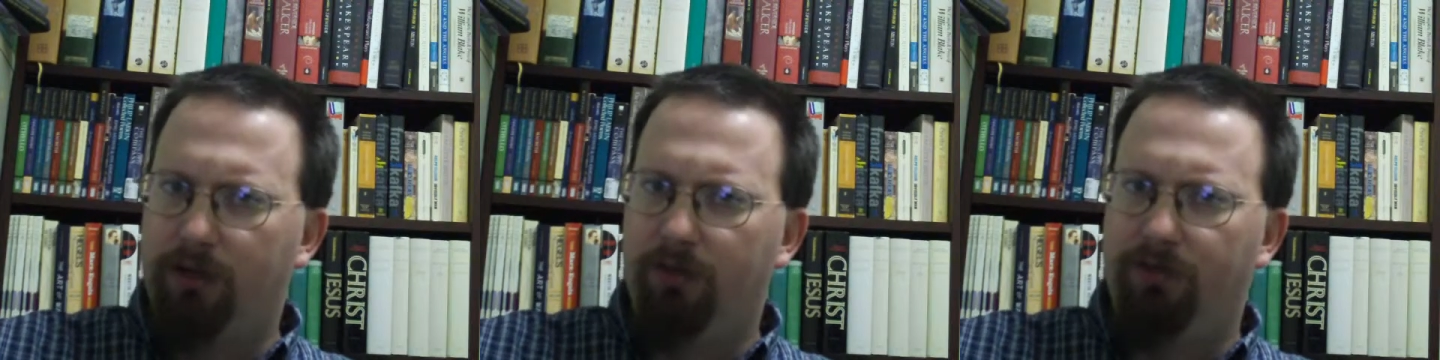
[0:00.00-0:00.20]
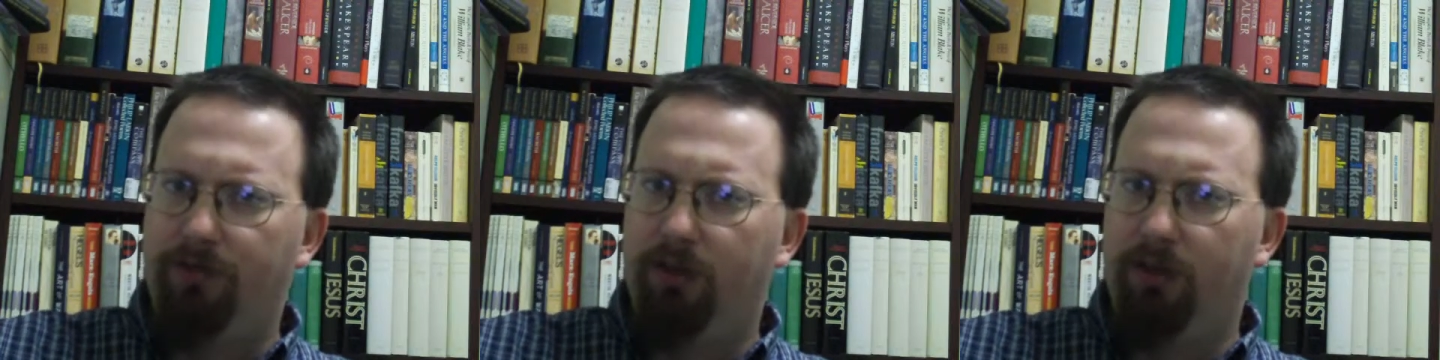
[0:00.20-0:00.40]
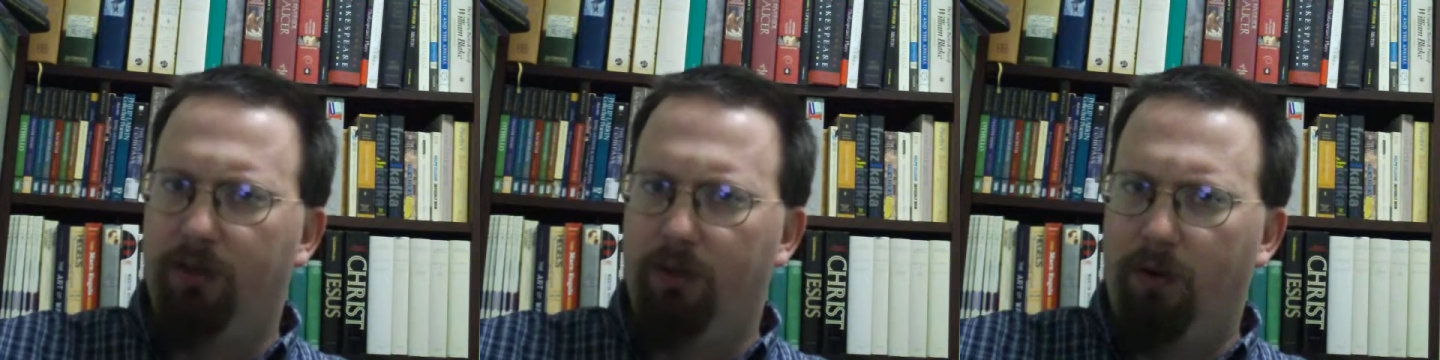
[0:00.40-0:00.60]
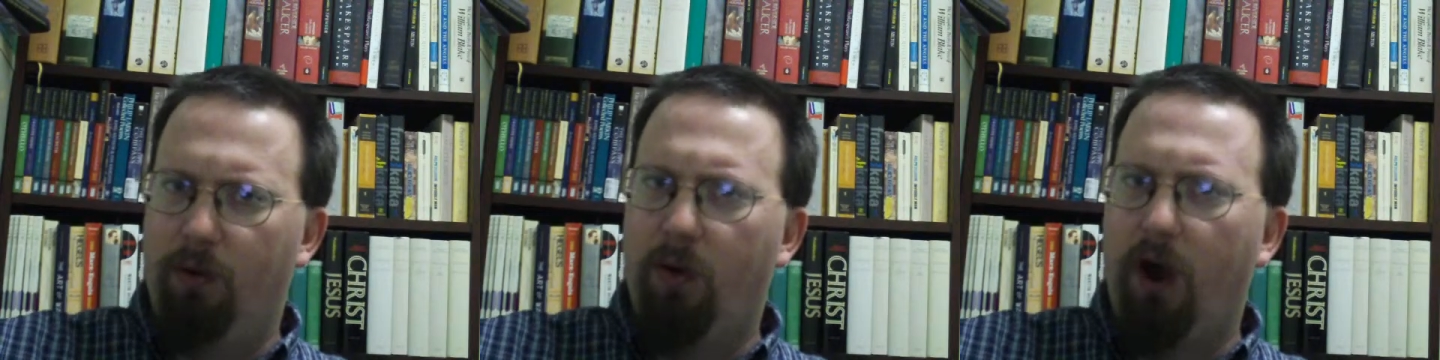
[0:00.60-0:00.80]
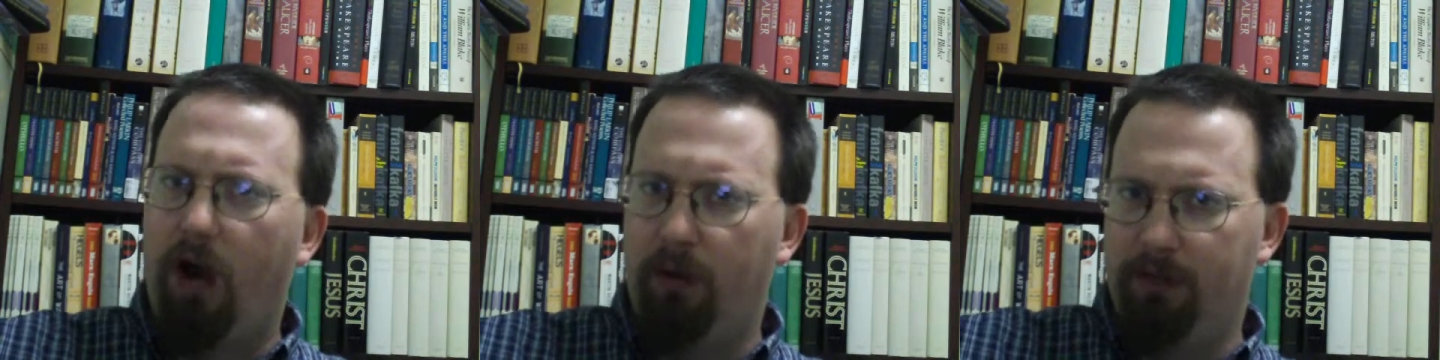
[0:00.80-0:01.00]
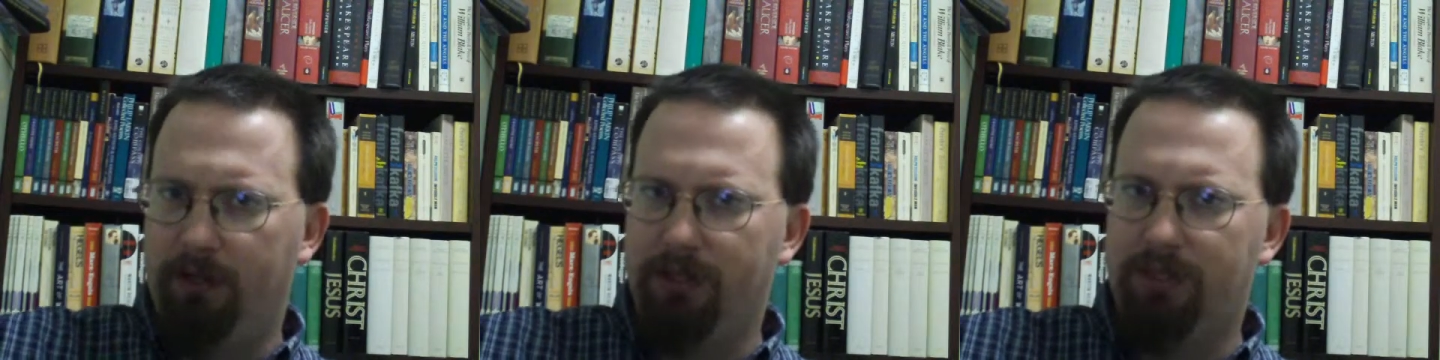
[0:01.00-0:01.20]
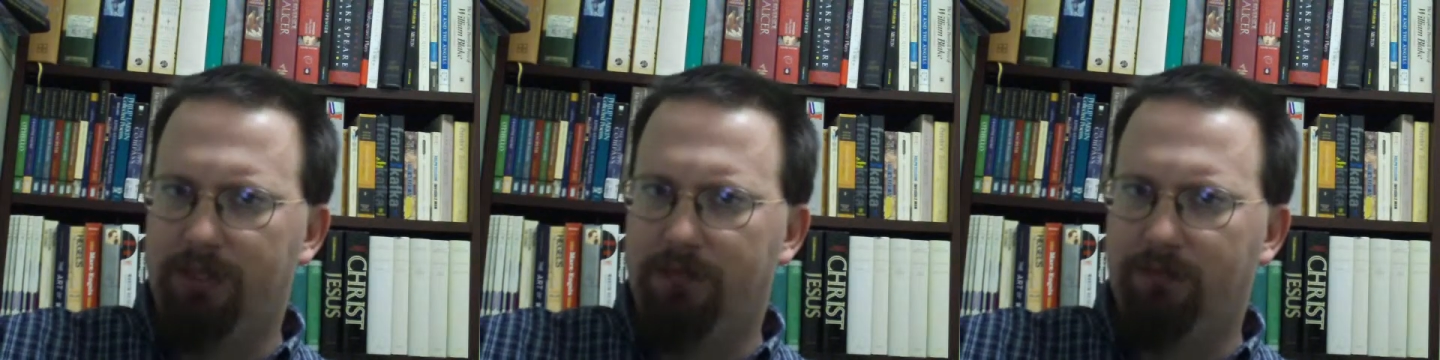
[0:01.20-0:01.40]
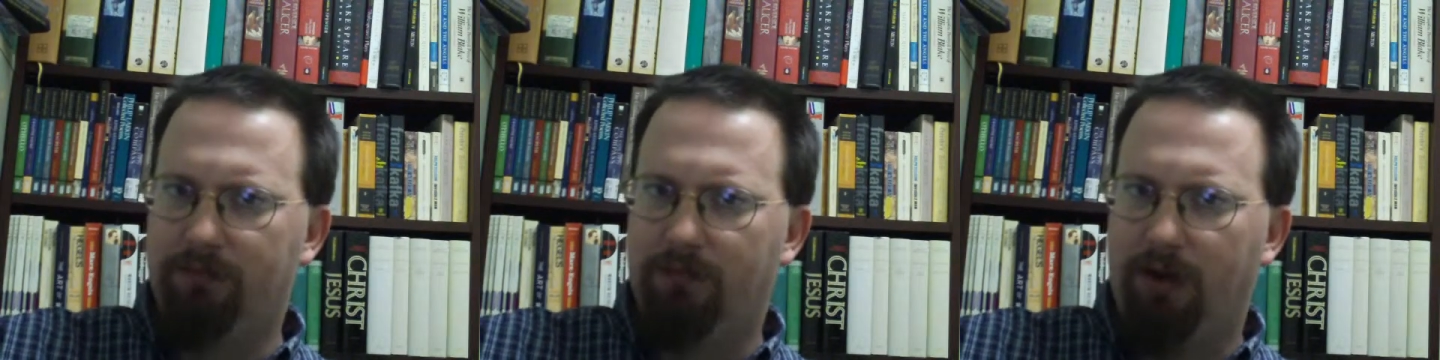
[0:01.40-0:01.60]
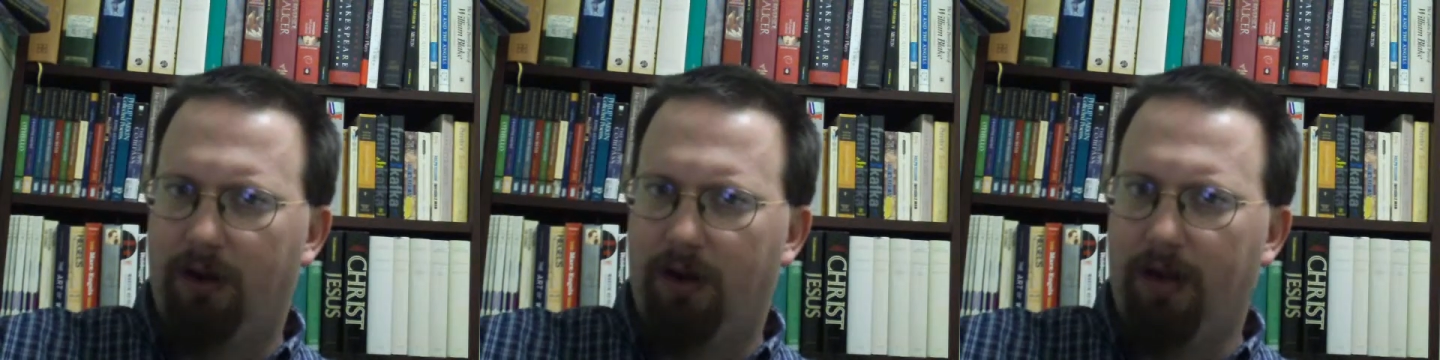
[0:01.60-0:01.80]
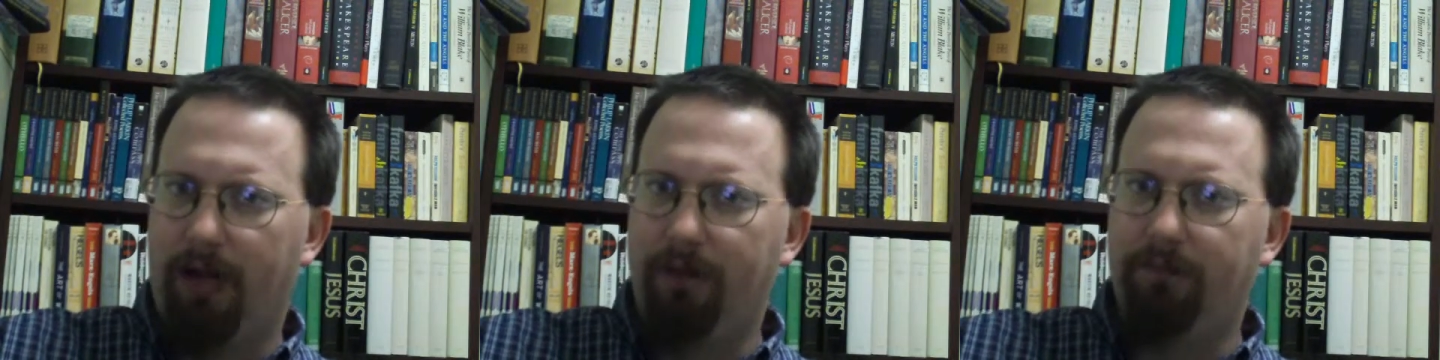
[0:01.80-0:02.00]
to fill the requirements.
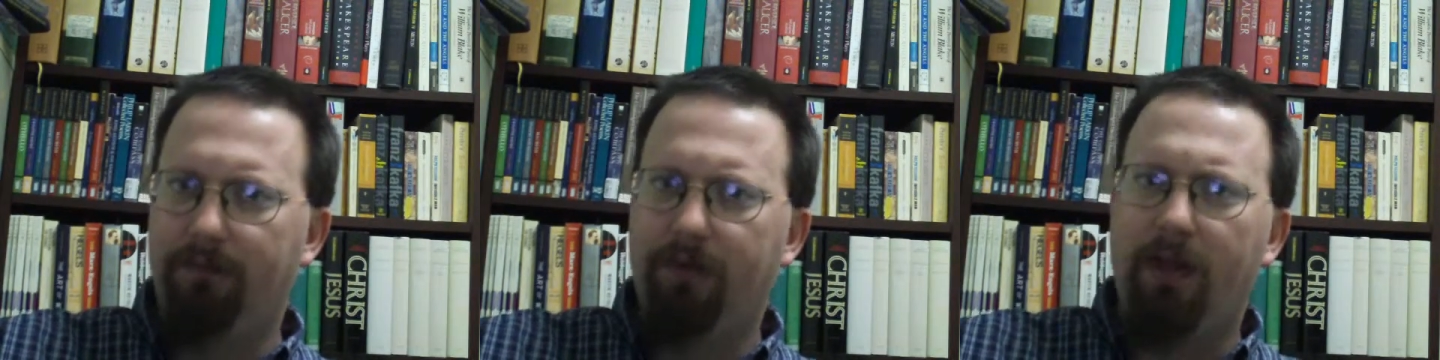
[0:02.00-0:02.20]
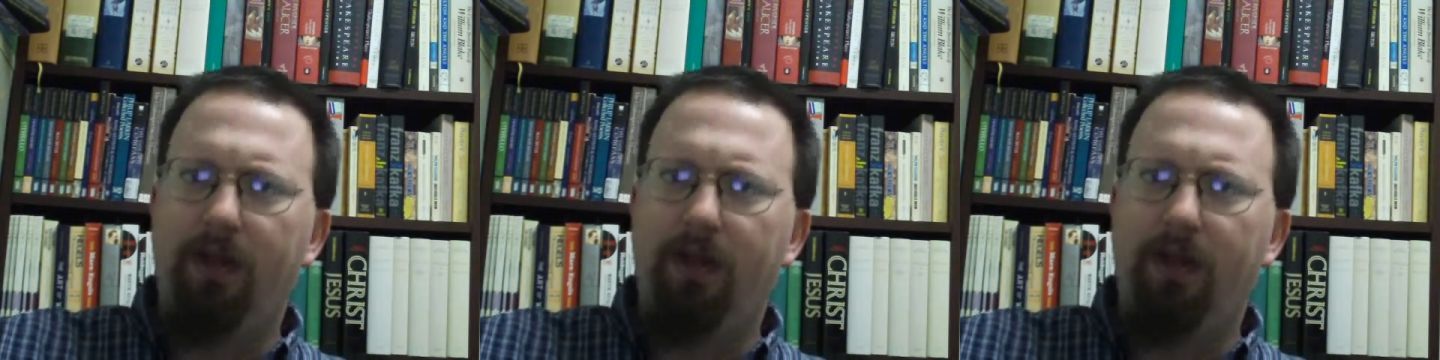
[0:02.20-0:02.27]
Alright?